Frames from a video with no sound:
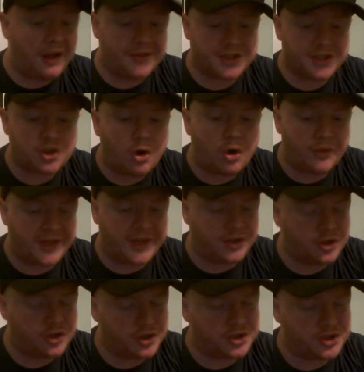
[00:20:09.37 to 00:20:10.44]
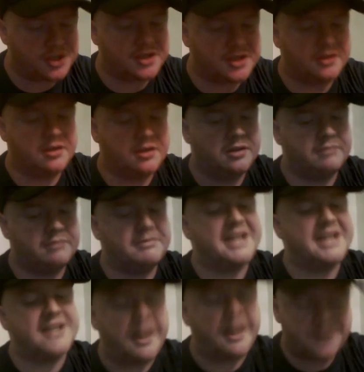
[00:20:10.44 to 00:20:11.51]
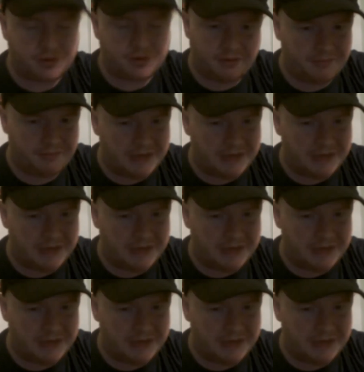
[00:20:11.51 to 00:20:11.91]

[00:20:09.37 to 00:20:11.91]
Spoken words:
But the song they used is